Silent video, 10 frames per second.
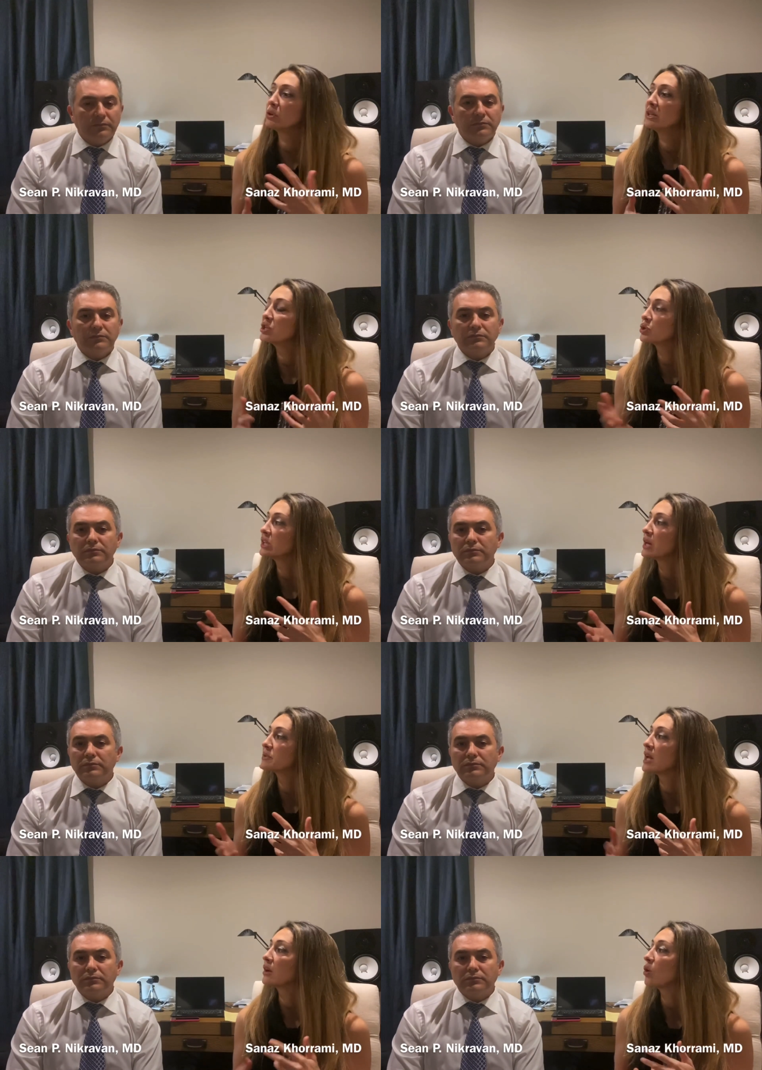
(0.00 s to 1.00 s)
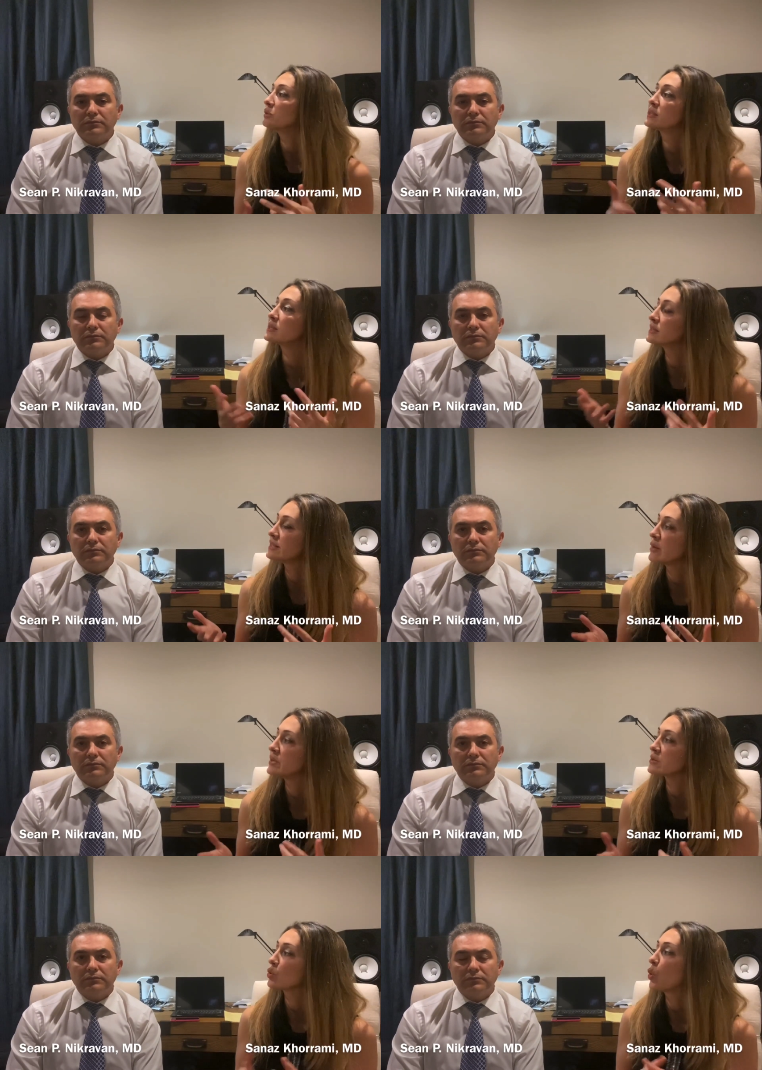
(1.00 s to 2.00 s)
Speaker 1: initially kept saying, oh, this is the same as
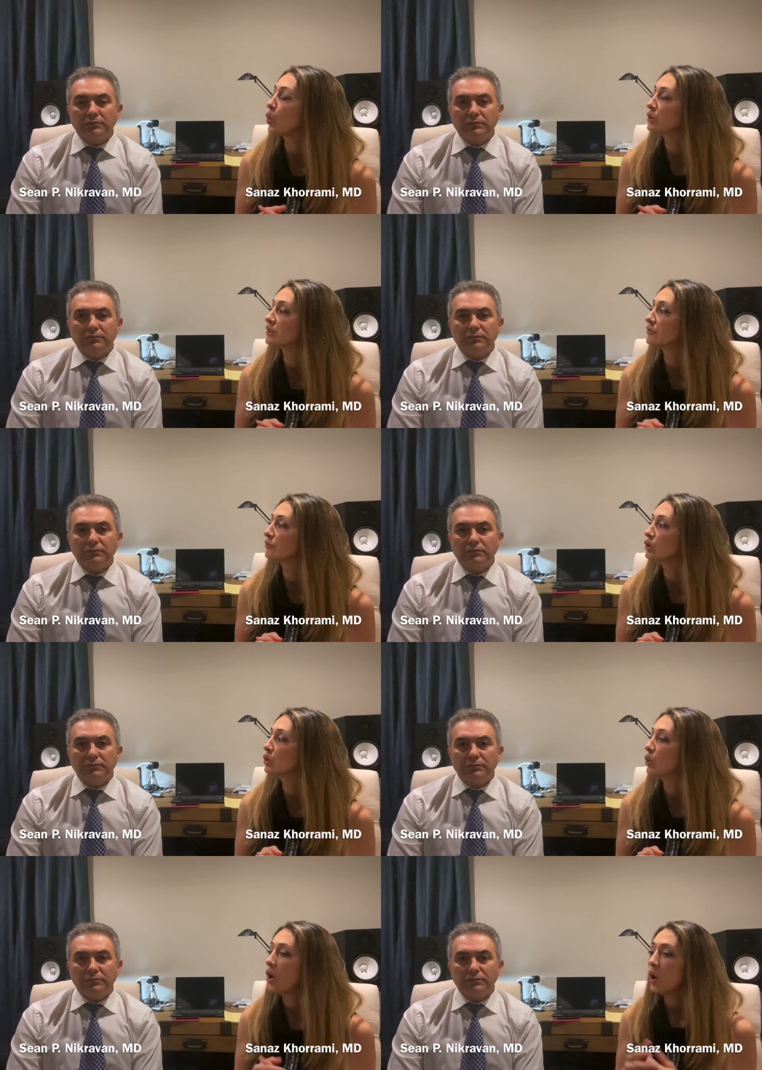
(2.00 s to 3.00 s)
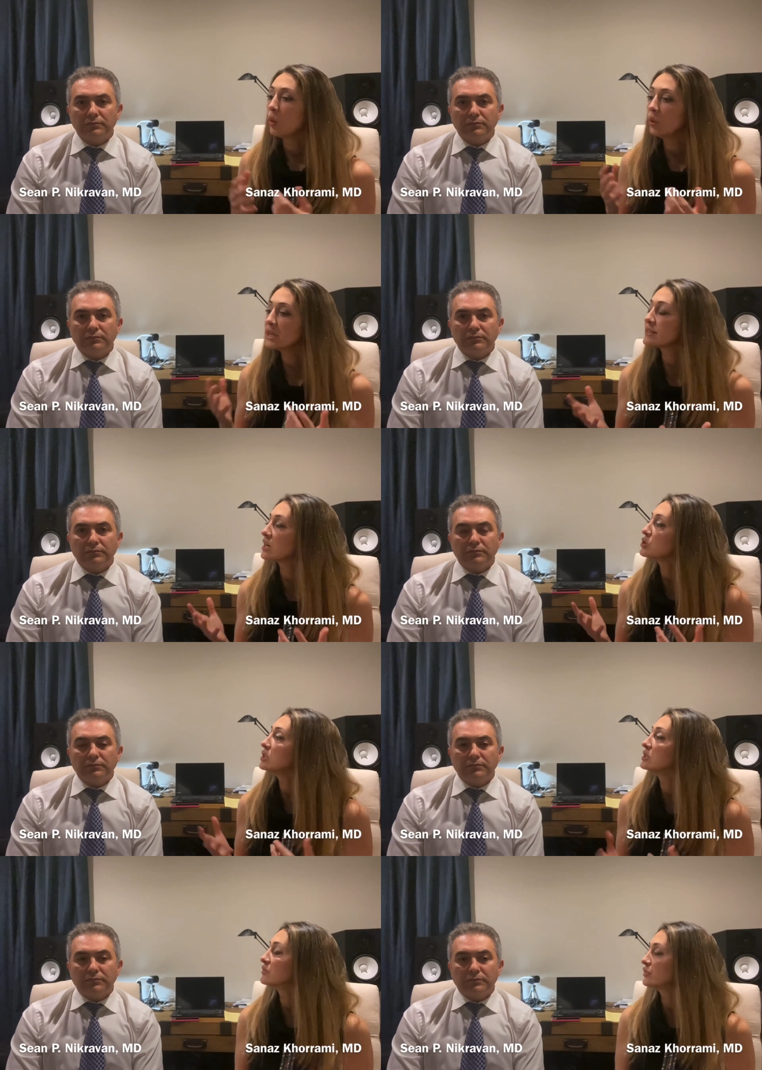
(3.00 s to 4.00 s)
a cold and a flu, what is actually the
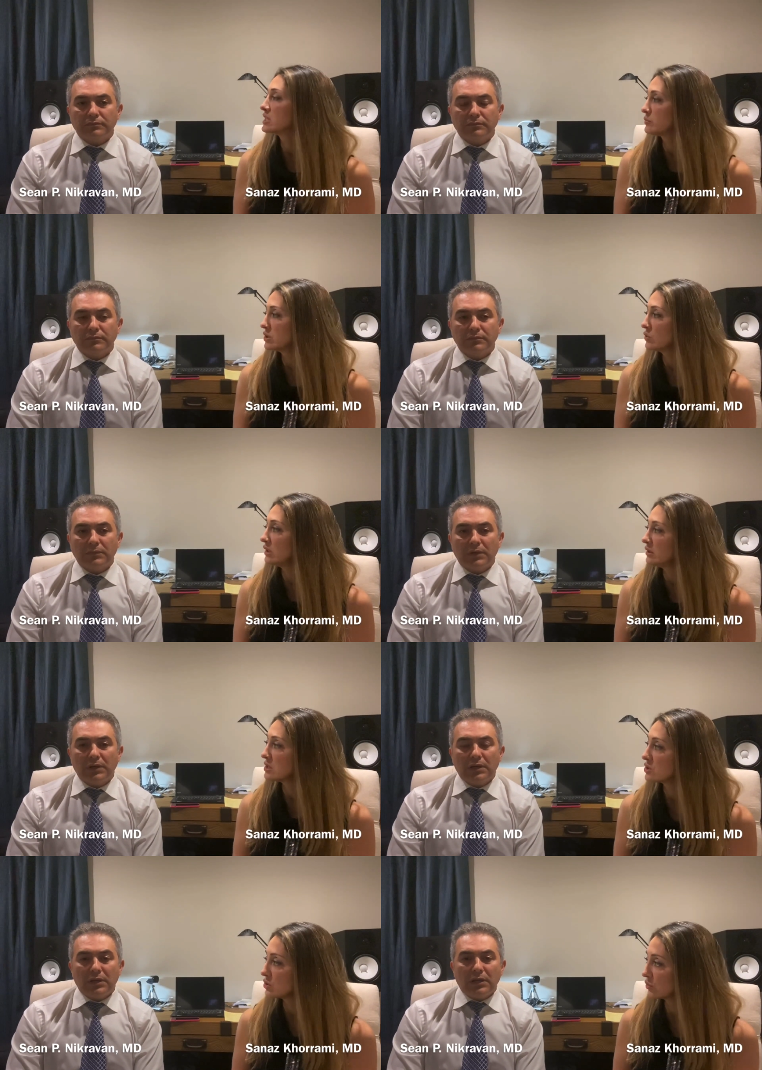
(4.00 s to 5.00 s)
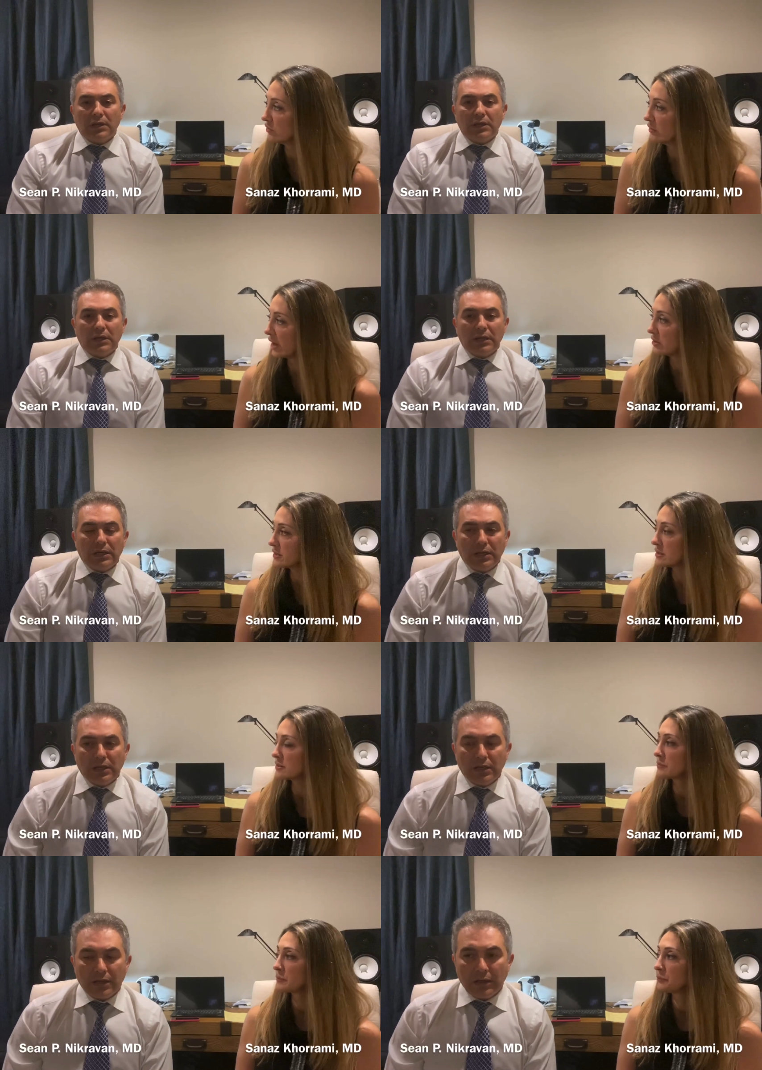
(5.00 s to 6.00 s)
difference between these two
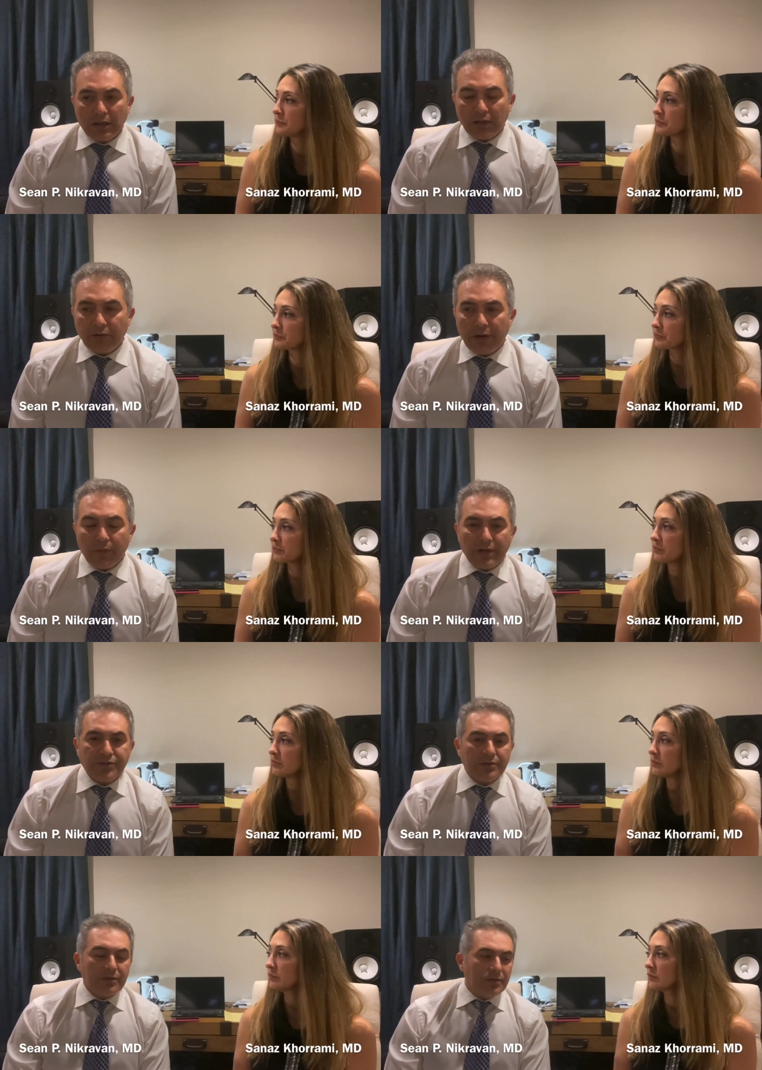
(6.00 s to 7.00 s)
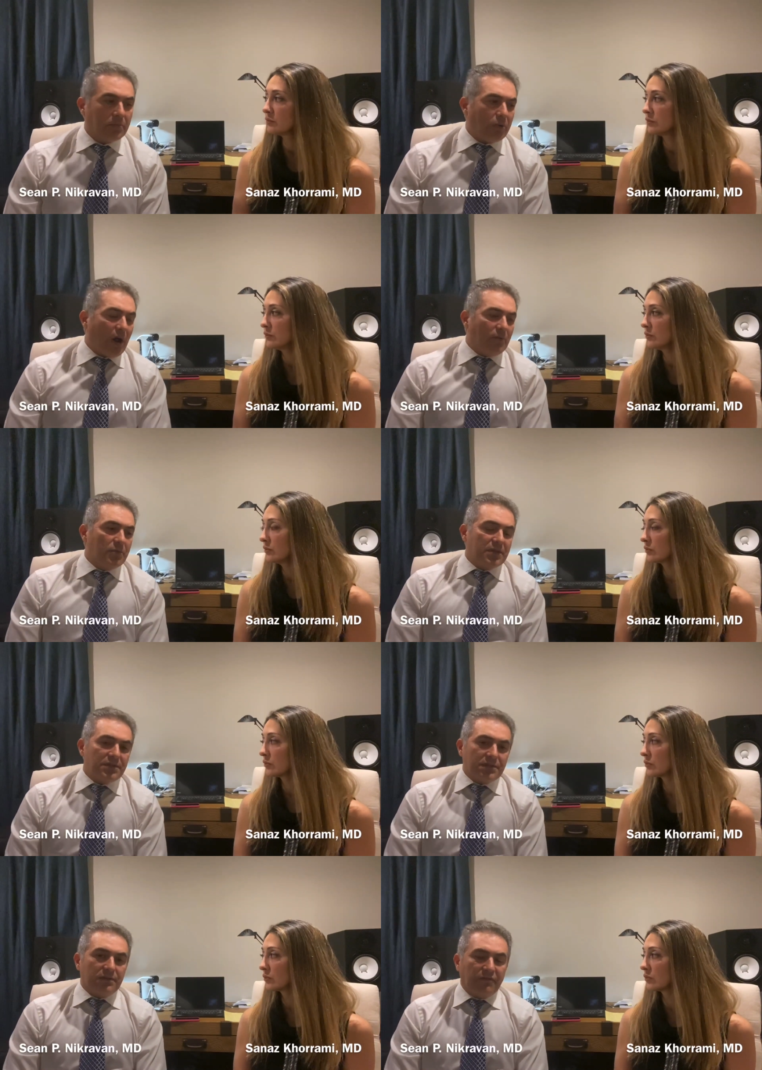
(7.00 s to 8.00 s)
viruses?
Speaker 2: Uh, great question. The problem
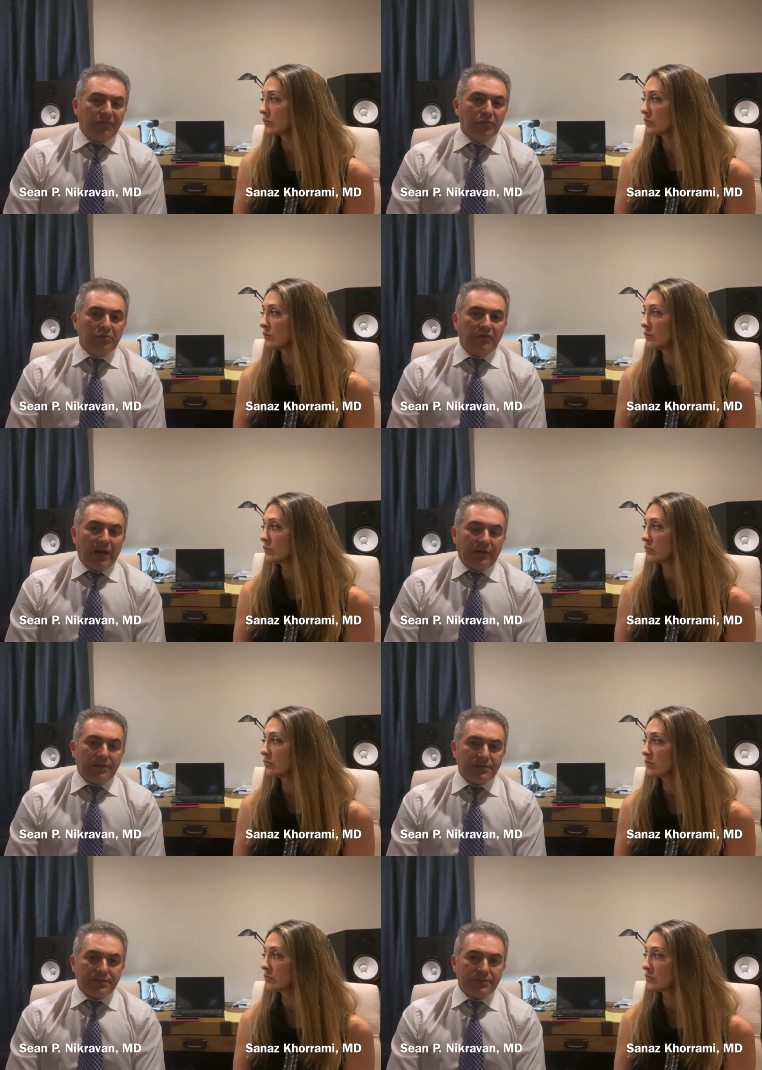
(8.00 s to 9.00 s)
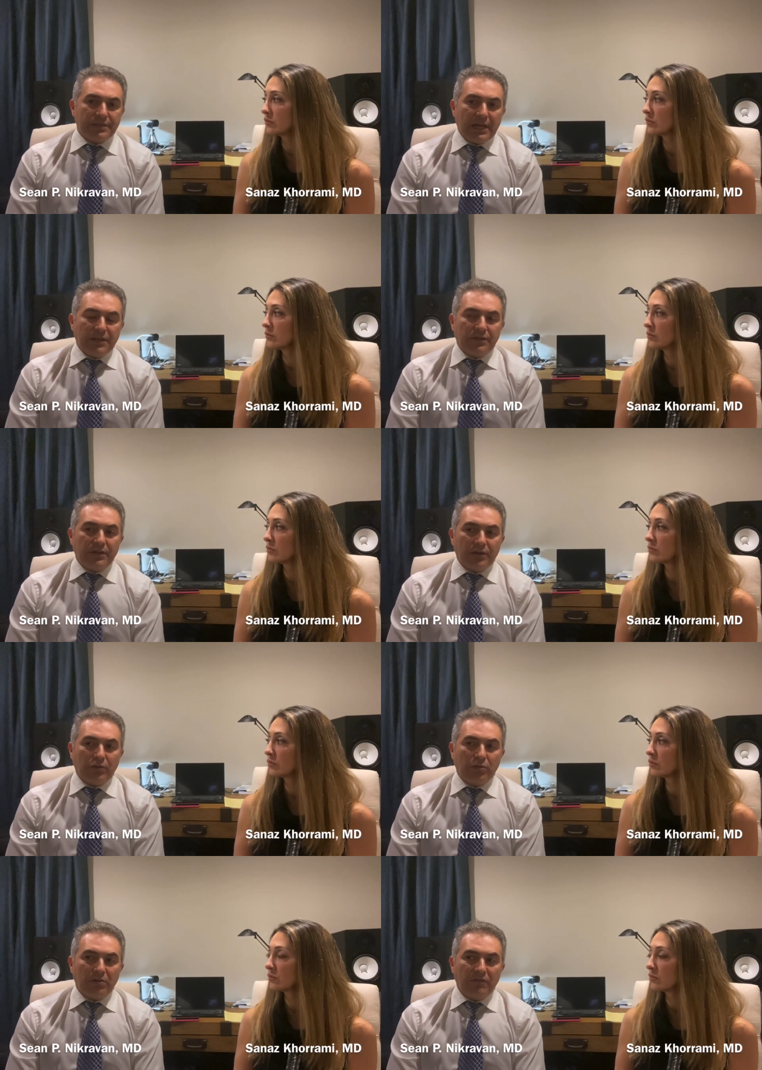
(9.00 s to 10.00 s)
is the flu virus and the
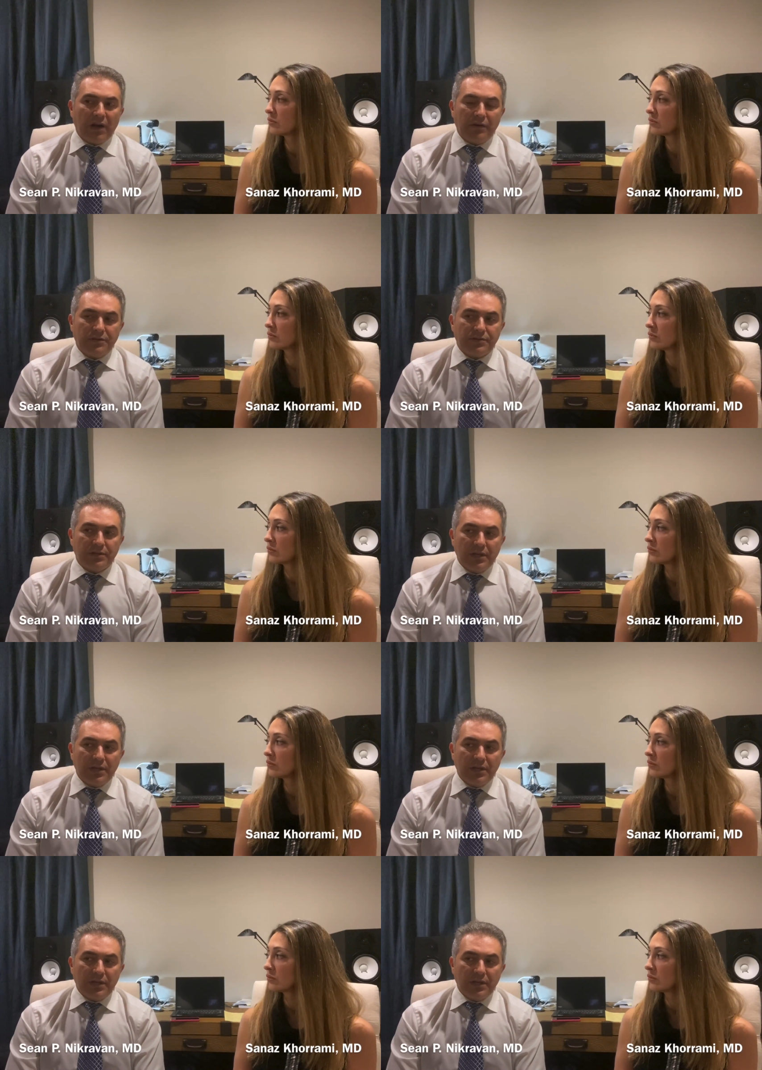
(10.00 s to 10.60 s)
coronavirus